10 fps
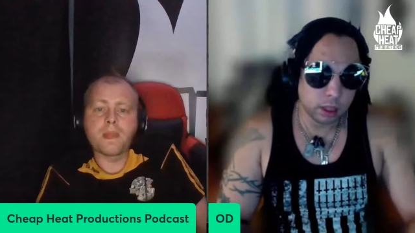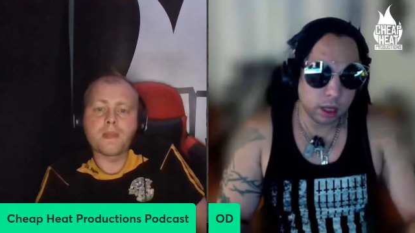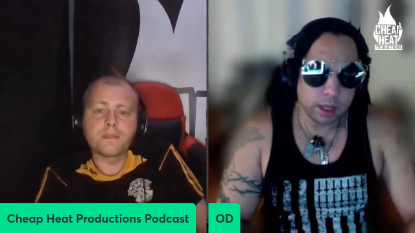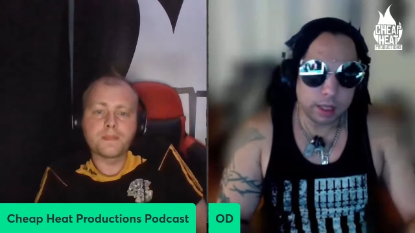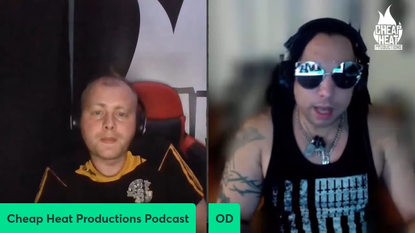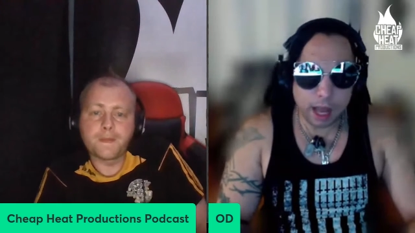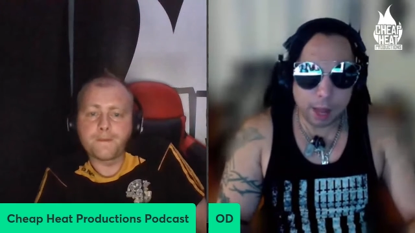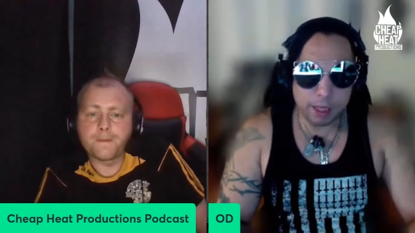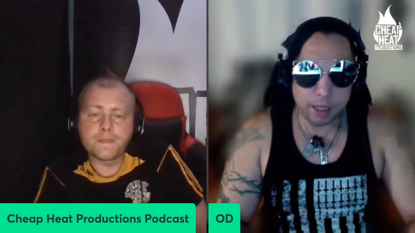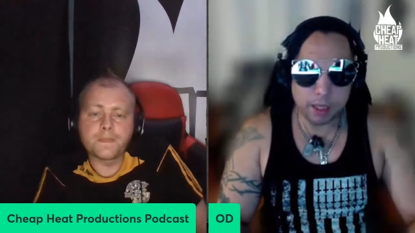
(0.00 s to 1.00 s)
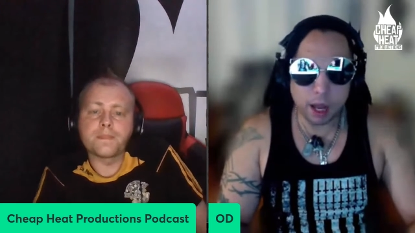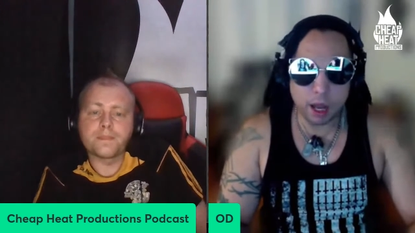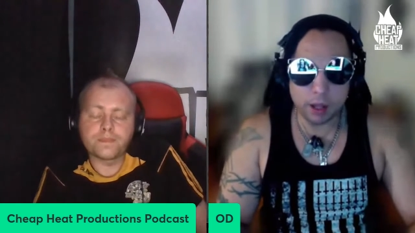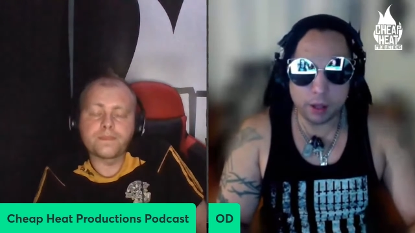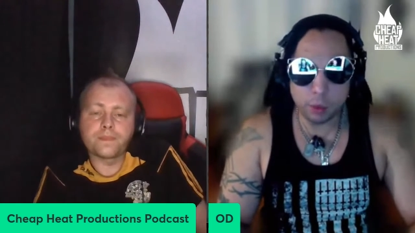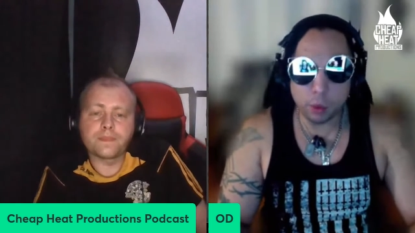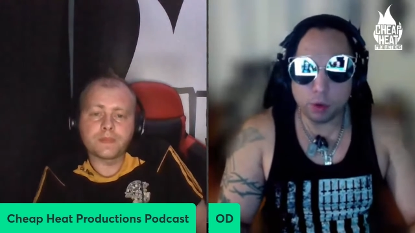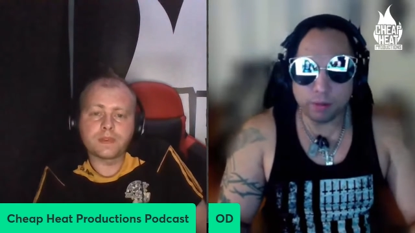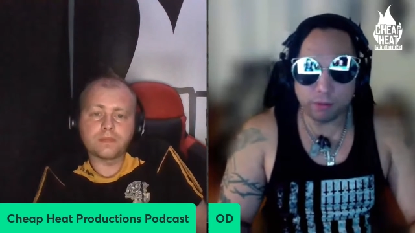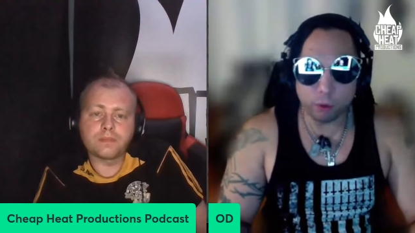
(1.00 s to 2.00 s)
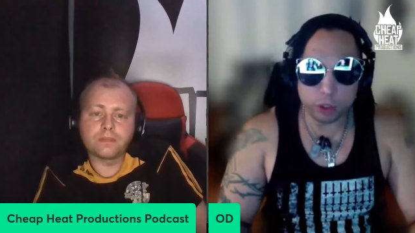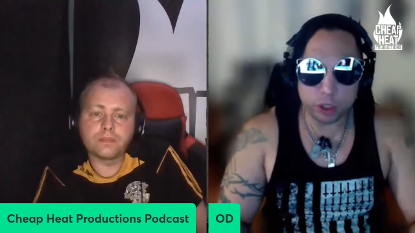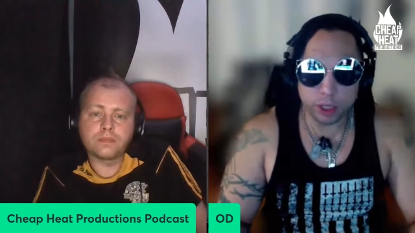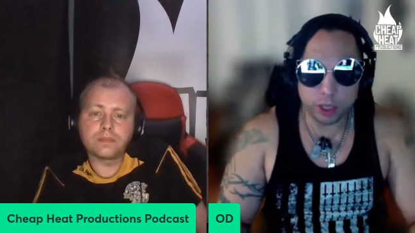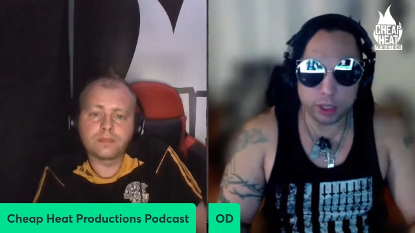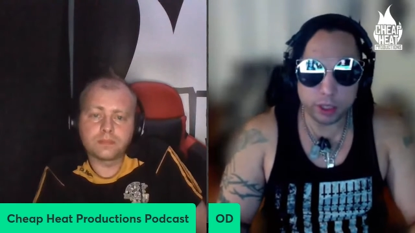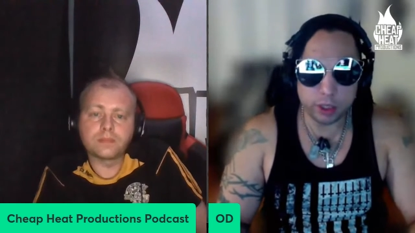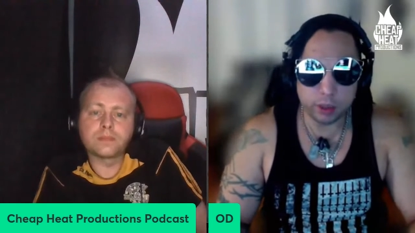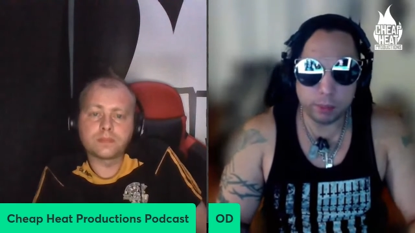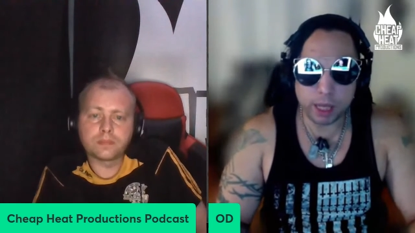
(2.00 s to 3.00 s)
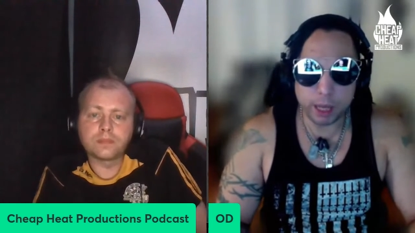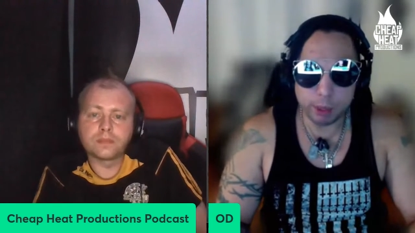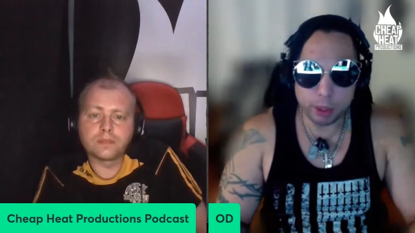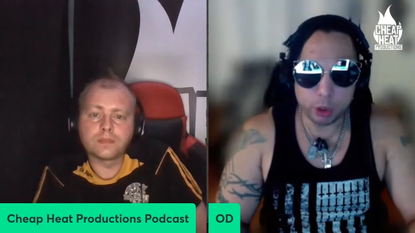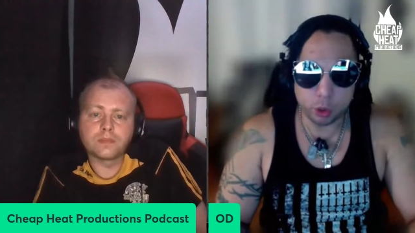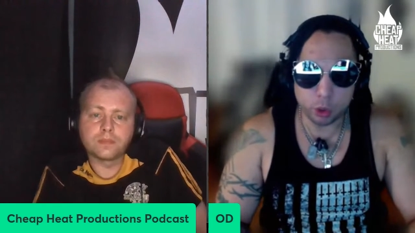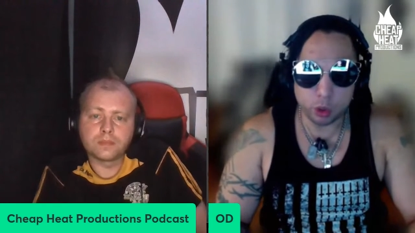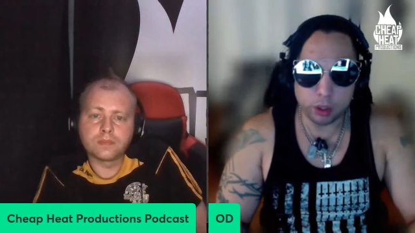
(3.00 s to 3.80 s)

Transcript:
Speaker 1: Yeah, I mean, uh, we were fortunate to be able to tour in